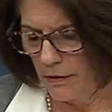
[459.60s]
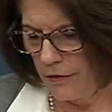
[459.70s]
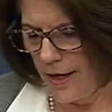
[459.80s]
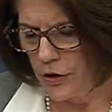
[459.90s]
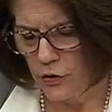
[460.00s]

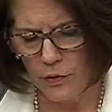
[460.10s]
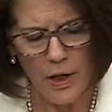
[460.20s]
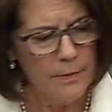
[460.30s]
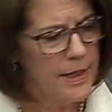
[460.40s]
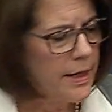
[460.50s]
Thank you.
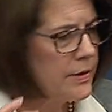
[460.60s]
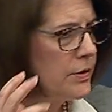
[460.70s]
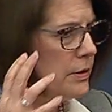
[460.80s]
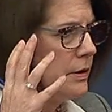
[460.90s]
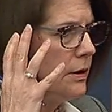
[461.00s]

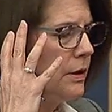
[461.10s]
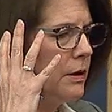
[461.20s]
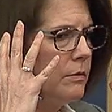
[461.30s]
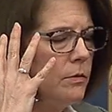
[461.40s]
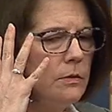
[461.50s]
Because
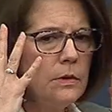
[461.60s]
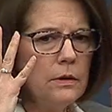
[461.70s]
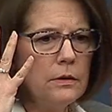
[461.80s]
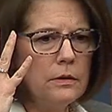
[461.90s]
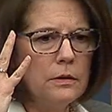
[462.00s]
the
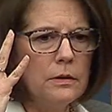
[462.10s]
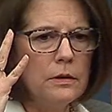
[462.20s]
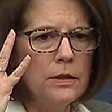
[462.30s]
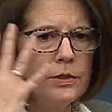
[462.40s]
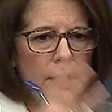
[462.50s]

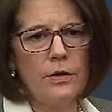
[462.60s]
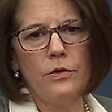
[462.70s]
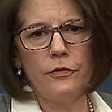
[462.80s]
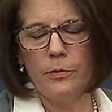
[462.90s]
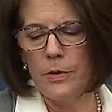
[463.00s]

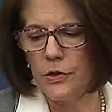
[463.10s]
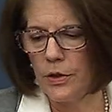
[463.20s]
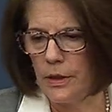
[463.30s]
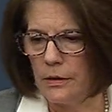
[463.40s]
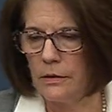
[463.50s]
senator from
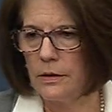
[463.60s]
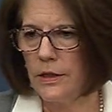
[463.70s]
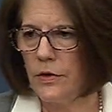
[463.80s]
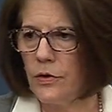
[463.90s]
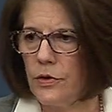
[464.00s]
Michigan,
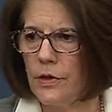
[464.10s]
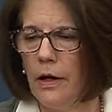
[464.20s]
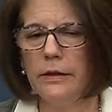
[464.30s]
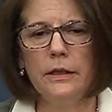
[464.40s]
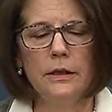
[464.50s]
Senator
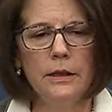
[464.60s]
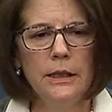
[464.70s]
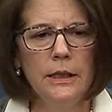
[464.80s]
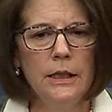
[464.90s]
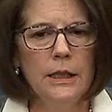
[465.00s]
Slotkin,
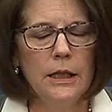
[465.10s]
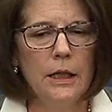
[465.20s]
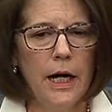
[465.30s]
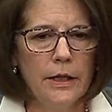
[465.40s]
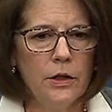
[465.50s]

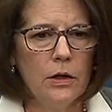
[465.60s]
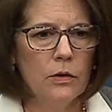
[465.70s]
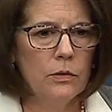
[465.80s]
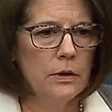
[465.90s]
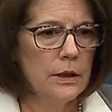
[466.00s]
I
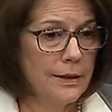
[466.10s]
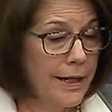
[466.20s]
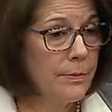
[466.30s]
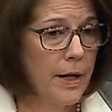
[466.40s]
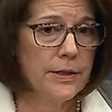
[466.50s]
know,
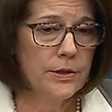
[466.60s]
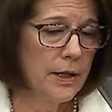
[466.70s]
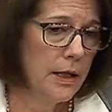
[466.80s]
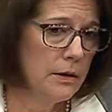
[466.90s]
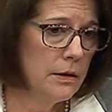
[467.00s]
like my
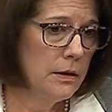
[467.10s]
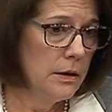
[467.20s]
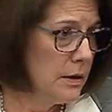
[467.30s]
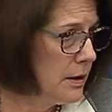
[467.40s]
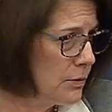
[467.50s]

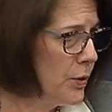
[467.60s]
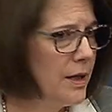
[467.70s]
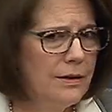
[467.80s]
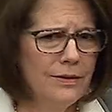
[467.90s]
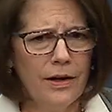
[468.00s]
state,
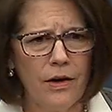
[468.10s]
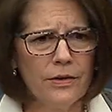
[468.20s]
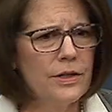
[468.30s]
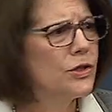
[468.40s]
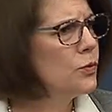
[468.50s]
they call
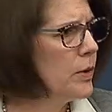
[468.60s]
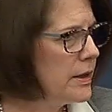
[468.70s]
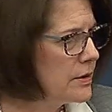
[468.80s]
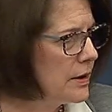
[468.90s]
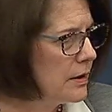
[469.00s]
it a swing
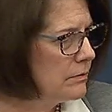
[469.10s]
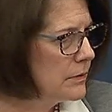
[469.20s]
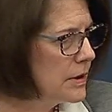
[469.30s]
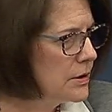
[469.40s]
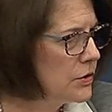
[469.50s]
state.
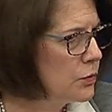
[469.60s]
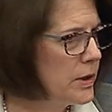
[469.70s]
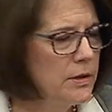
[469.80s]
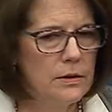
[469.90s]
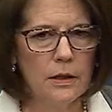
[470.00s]
It's a
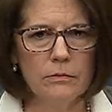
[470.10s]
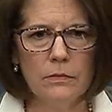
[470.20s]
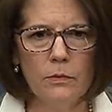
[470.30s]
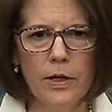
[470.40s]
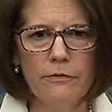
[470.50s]
swing state.
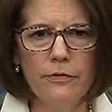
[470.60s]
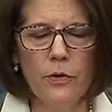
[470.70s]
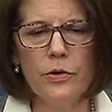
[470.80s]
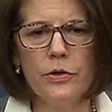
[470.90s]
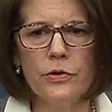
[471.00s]
We have
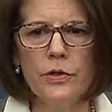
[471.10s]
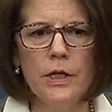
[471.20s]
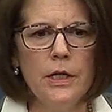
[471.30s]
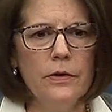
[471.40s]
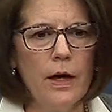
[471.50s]
voters
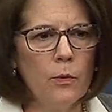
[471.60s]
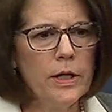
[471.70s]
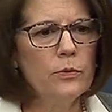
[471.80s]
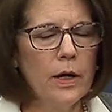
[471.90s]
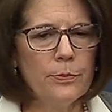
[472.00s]
that
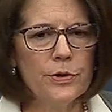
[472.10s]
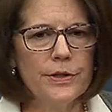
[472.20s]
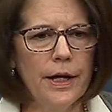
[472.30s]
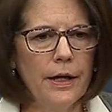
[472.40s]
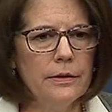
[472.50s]
we
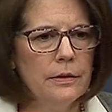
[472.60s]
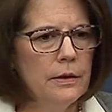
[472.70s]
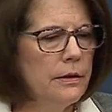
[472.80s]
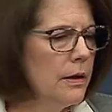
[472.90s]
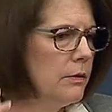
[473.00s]
represent
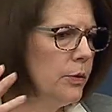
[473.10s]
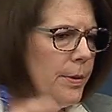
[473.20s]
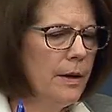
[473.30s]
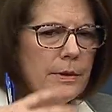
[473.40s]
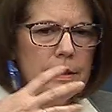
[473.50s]
that are
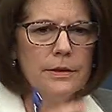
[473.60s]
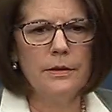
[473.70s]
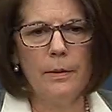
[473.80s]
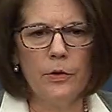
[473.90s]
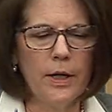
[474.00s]
Republicans,
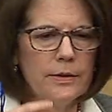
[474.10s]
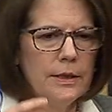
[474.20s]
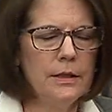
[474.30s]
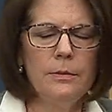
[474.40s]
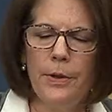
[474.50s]
Democrats,
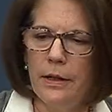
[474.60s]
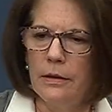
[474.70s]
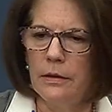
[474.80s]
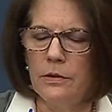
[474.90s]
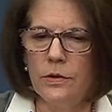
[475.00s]

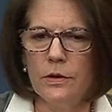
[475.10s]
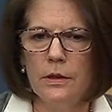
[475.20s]
independents,